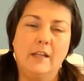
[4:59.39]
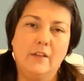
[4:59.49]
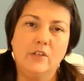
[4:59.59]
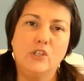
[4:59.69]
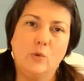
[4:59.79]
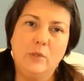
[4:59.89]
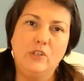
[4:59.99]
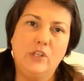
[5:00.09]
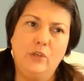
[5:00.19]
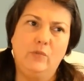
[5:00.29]
and there's so much
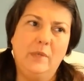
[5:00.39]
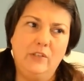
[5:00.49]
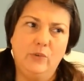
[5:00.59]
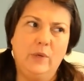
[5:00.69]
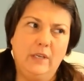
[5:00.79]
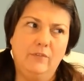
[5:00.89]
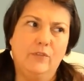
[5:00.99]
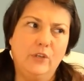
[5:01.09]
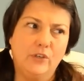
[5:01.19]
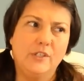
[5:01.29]
that you've been doing
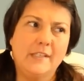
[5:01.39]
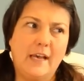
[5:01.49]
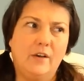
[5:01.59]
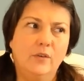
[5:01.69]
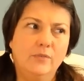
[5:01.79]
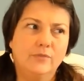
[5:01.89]
for yourself.